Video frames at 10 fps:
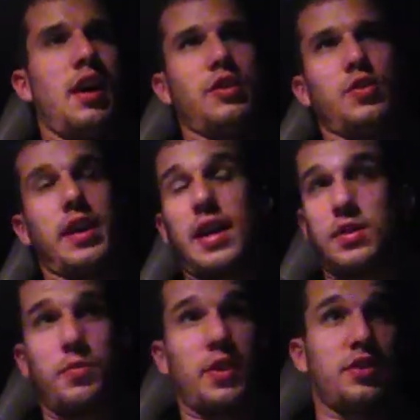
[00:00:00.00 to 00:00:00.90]
So I
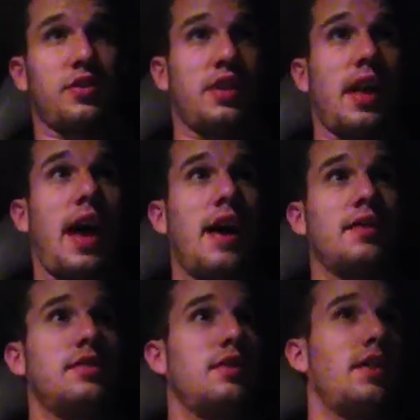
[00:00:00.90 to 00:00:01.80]
got some pictures of
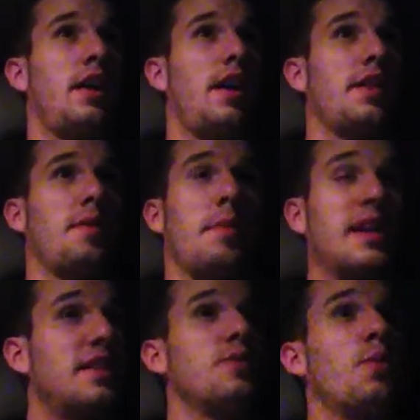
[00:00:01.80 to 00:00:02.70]
that. The
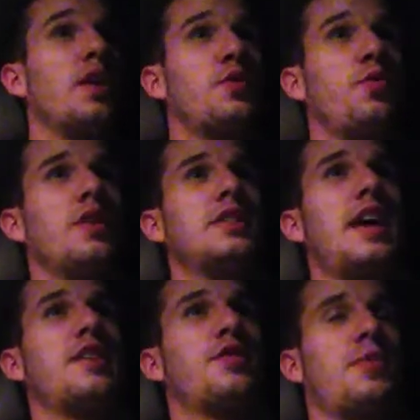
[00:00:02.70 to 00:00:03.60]
Macy's was cool because it
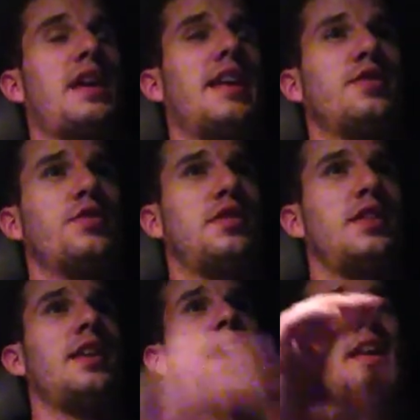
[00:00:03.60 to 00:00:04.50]
had 3
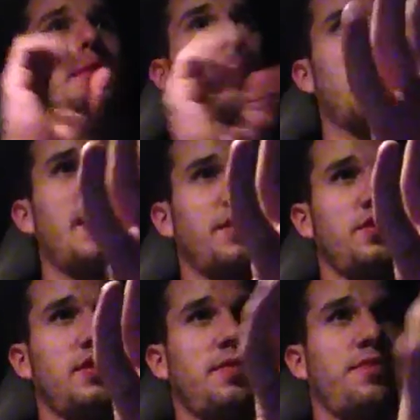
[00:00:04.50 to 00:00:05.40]
entrances. It had the main
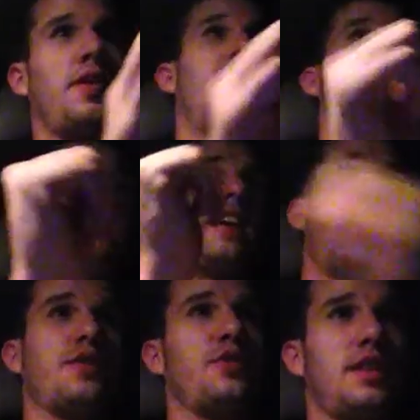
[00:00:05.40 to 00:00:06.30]
entrance in the front, and then an
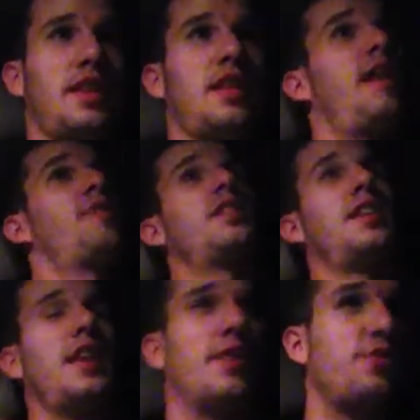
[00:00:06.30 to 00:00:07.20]
entrance on the left,
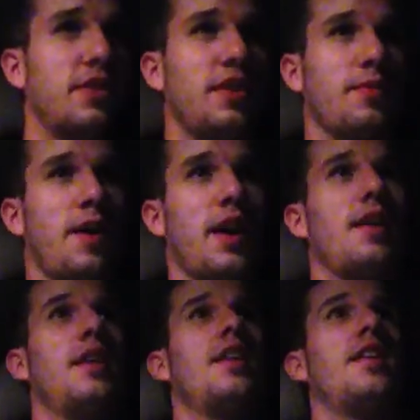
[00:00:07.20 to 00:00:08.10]
and an entrance on the right.
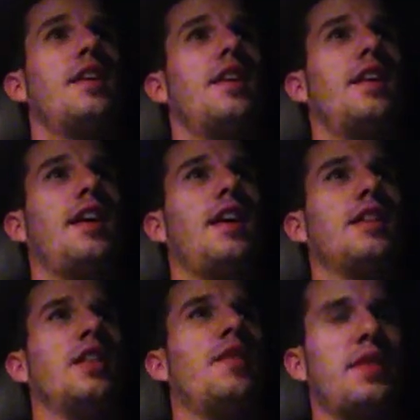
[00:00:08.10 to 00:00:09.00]

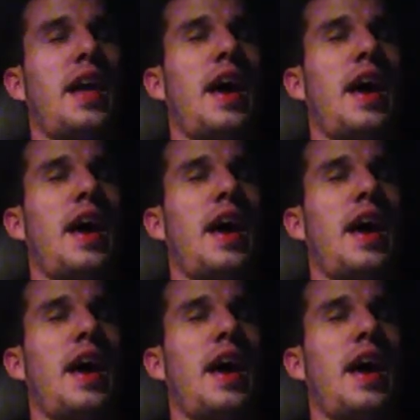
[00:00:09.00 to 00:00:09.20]
Love that.